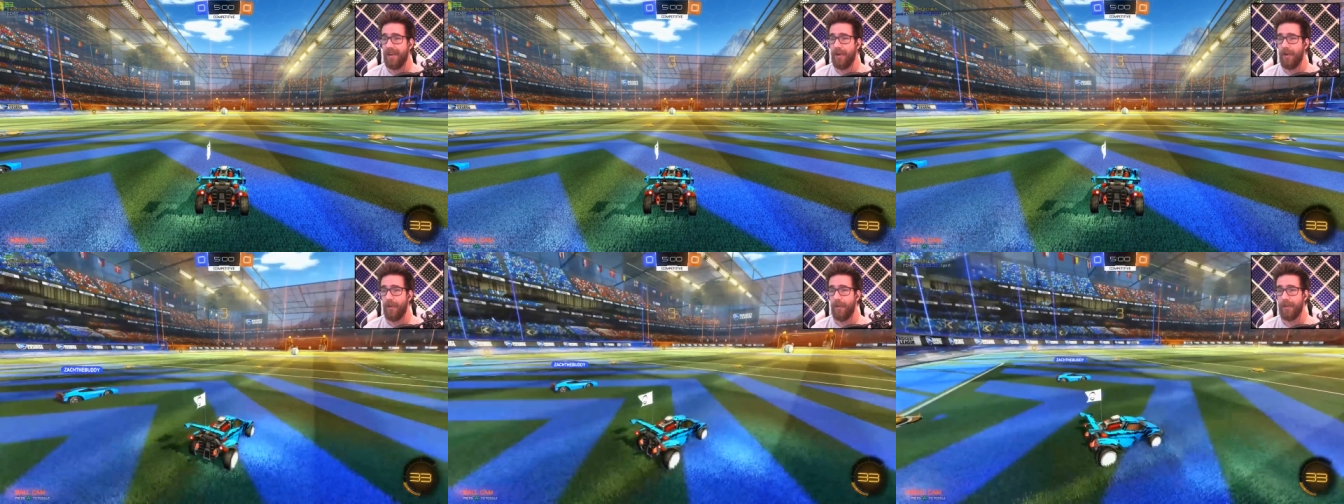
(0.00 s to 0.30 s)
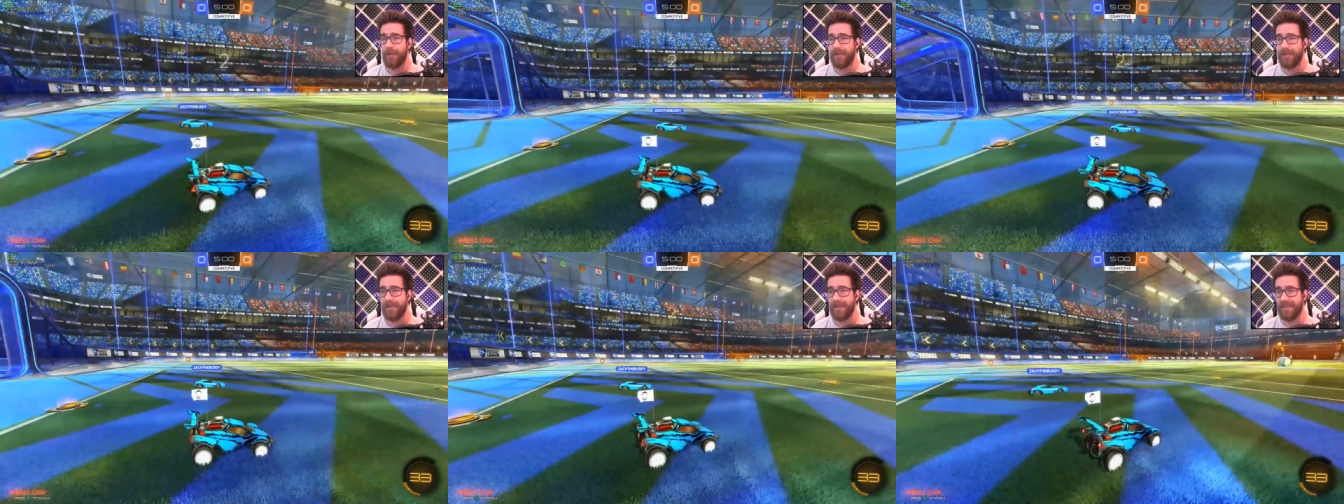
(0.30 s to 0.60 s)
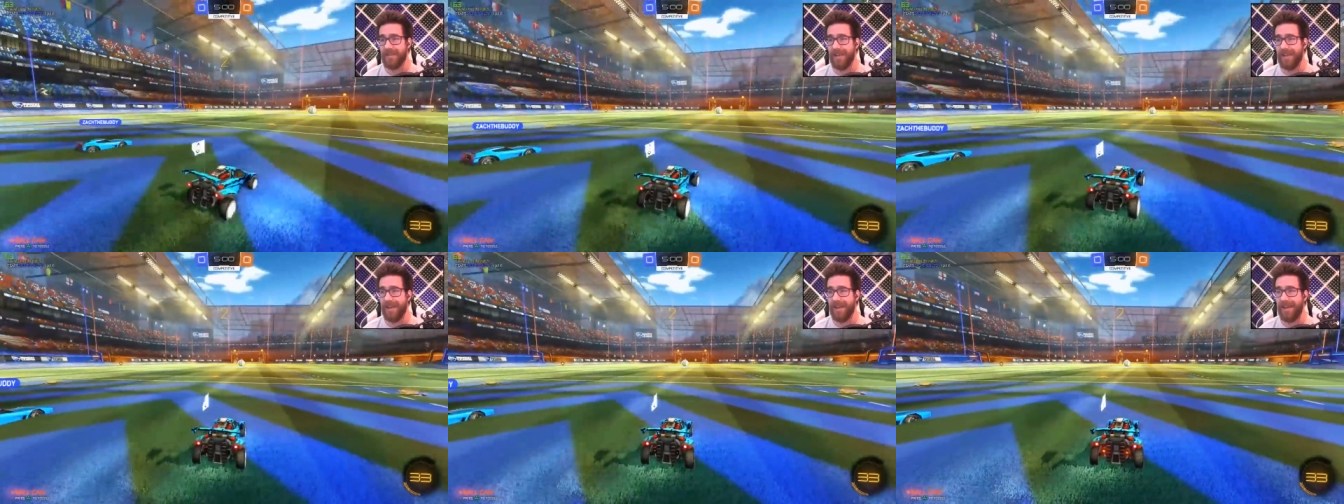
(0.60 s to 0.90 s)
which is
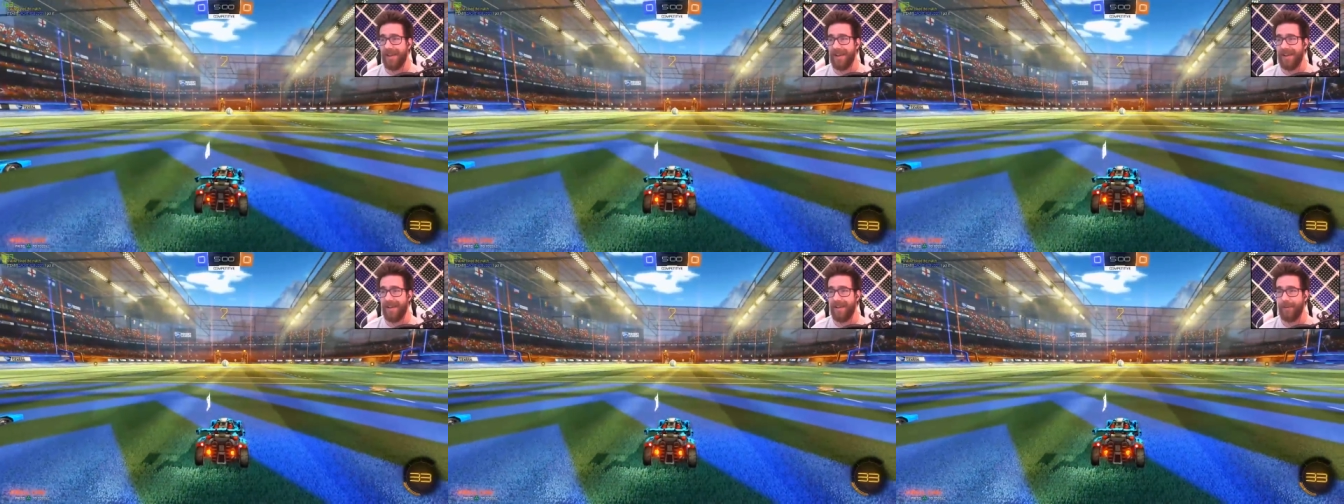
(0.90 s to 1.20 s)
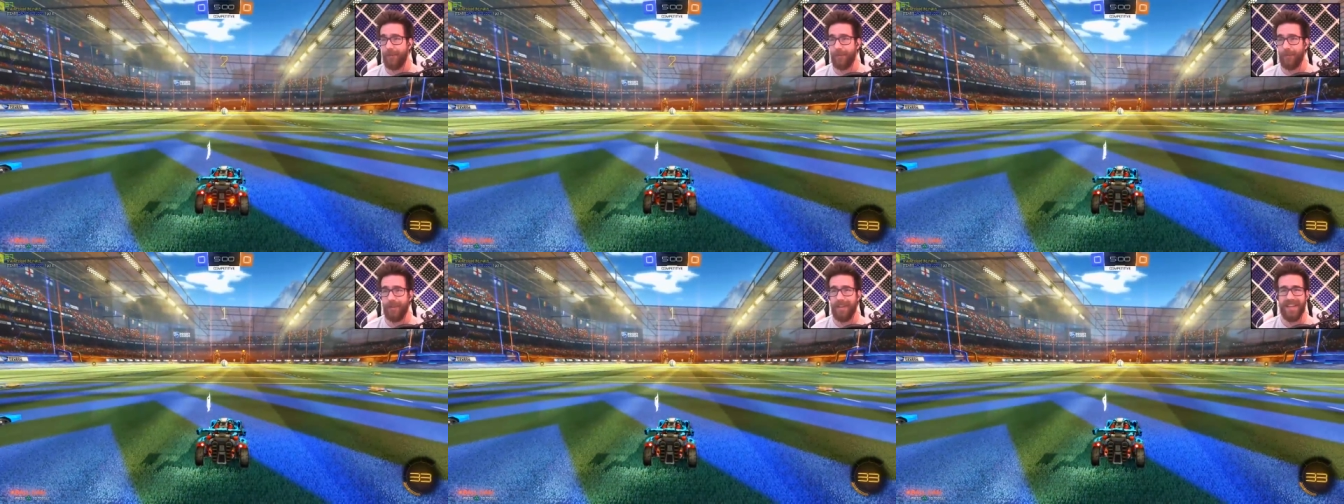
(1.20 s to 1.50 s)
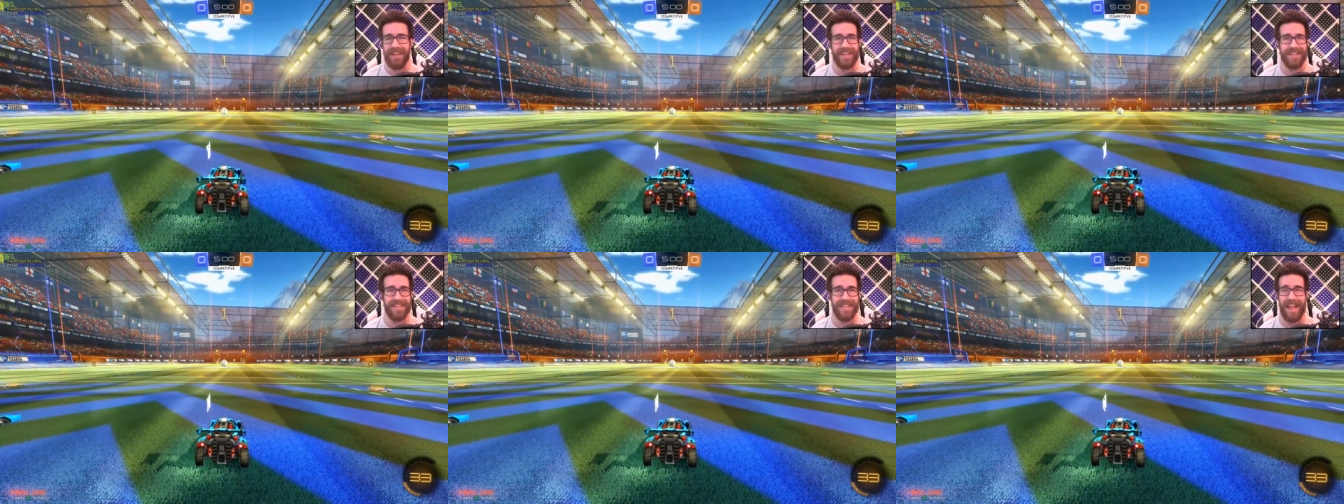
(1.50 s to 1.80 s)
really
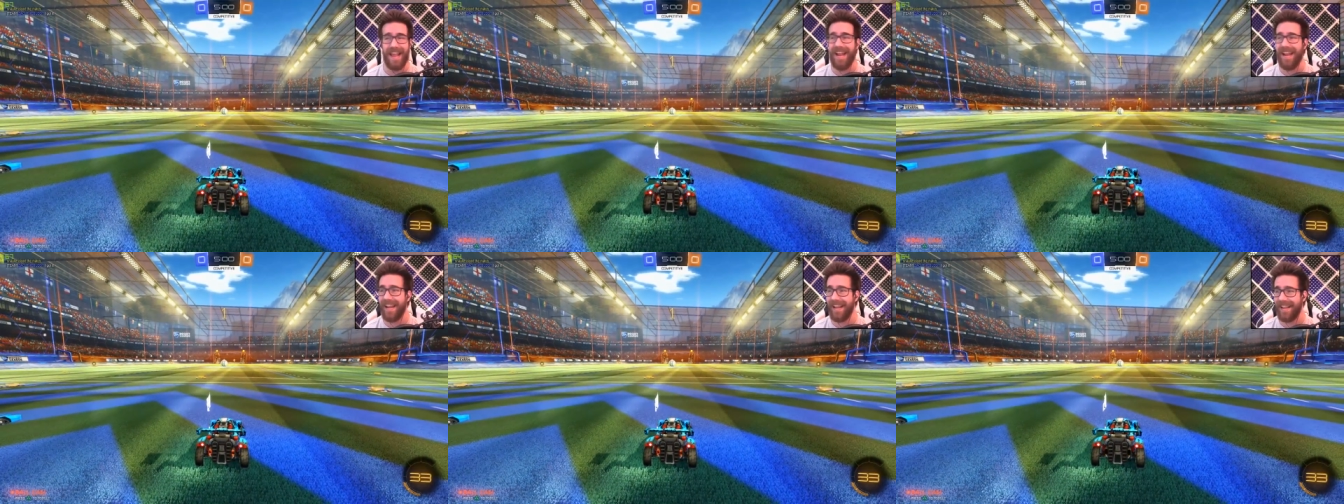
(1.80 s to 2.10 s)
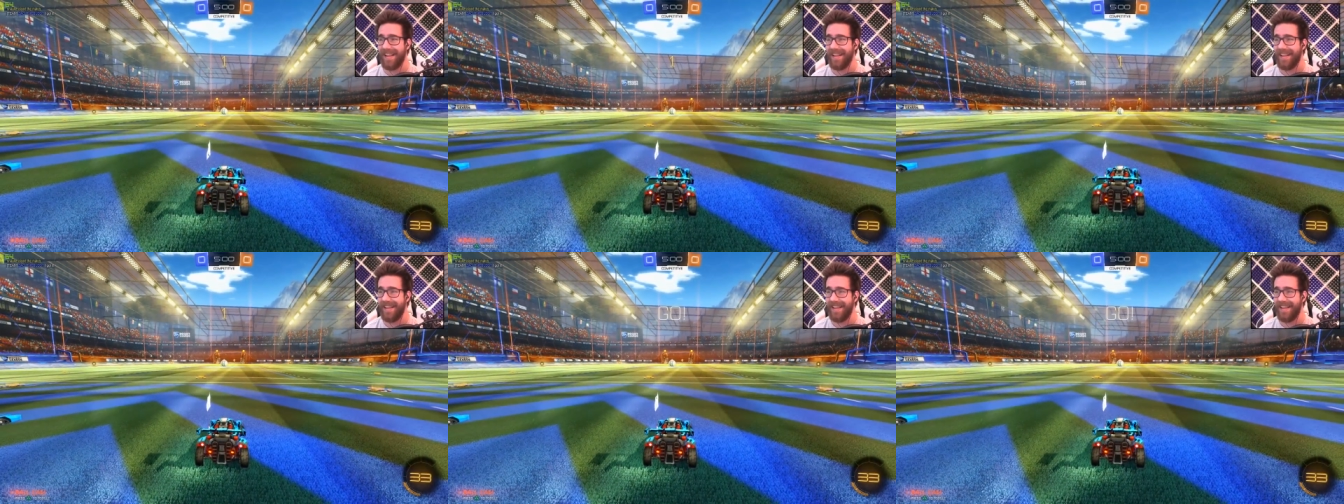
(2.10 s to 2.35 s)
exciting.